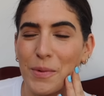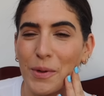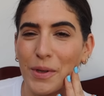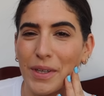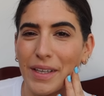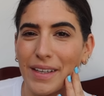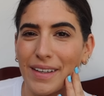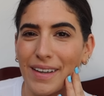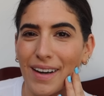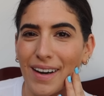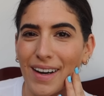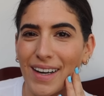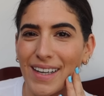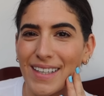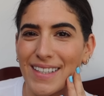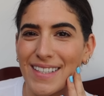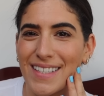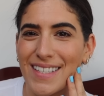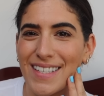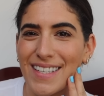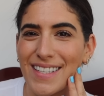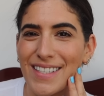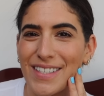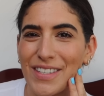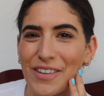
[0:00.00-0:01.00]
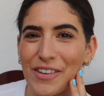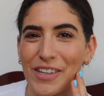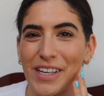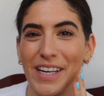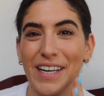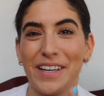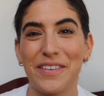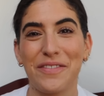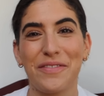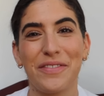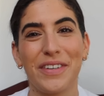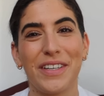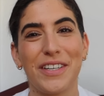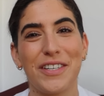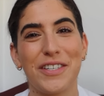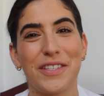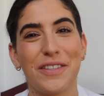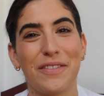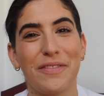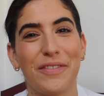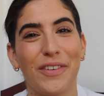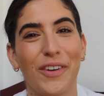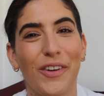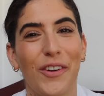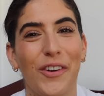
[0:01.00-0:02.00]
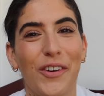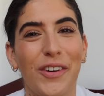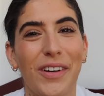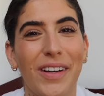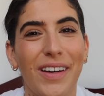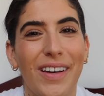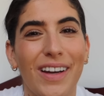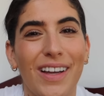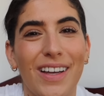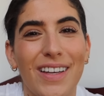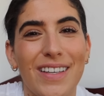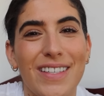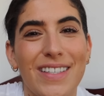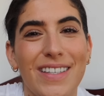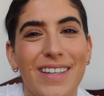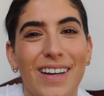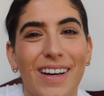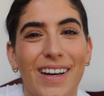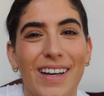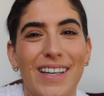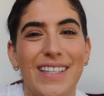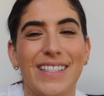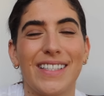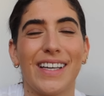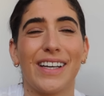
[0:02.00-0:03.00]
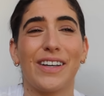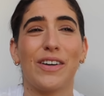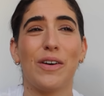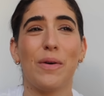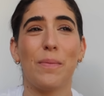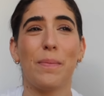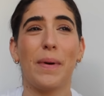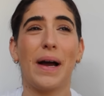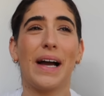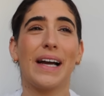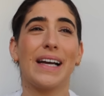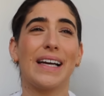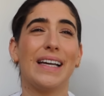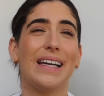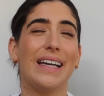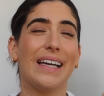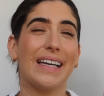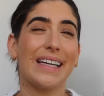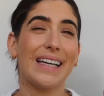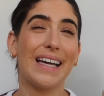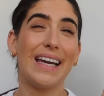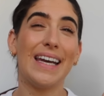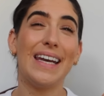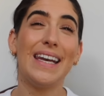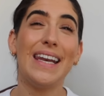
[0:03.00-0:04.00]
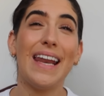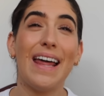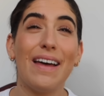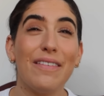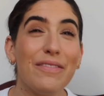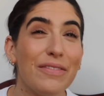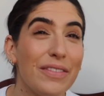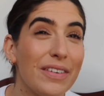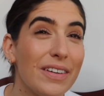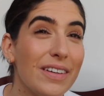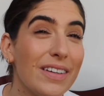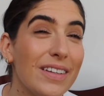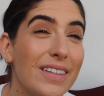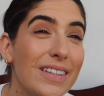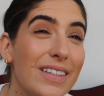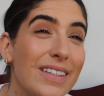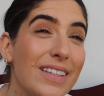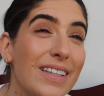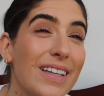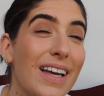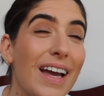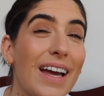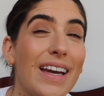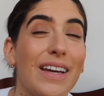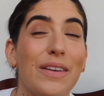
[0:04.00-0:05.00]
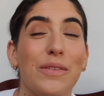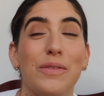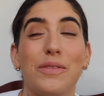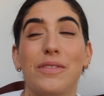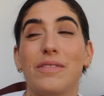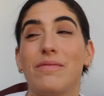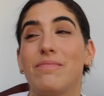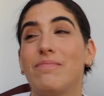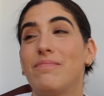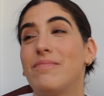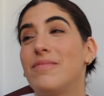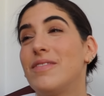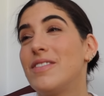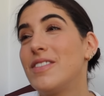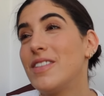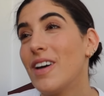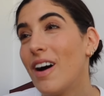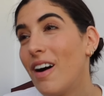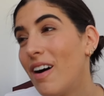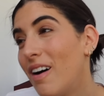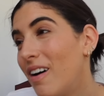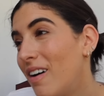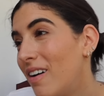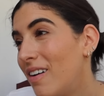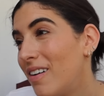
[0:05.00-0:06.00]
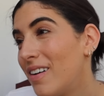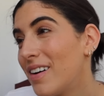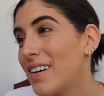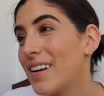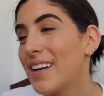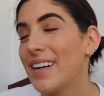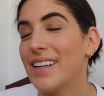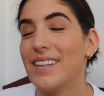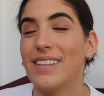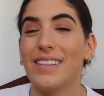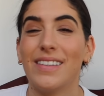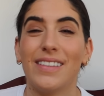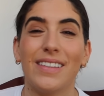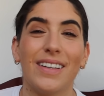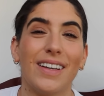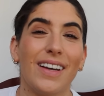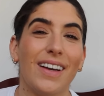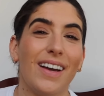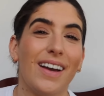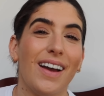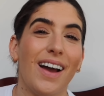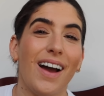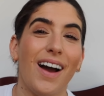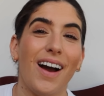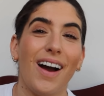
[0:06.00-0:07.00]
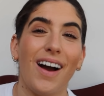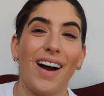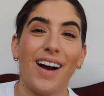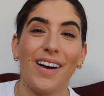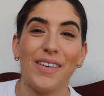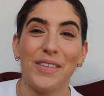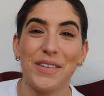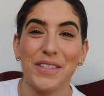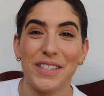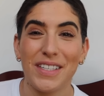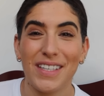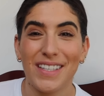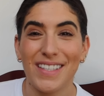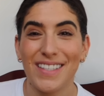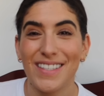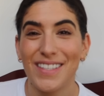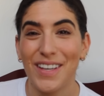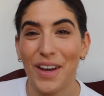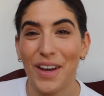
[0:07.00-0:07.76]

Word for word: morning guys. Sorry I didn't finish the vlog last night. I got back at like 11 and it was dark and I was just